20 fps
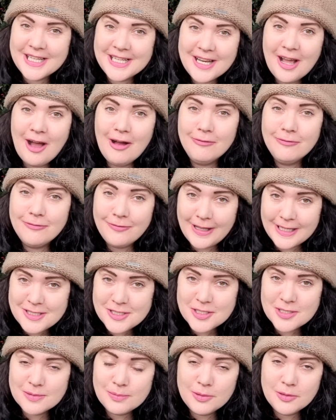of
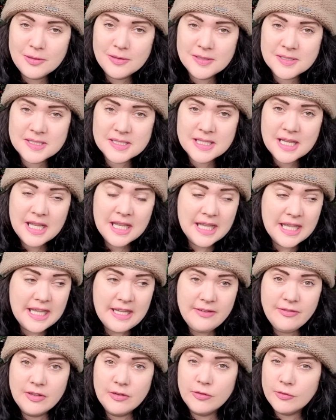vegetables,
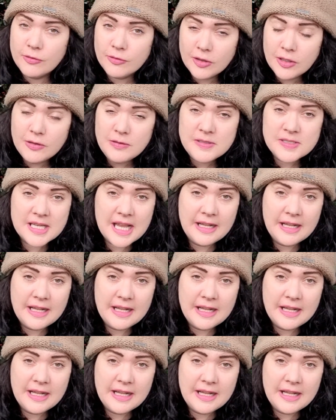even fruit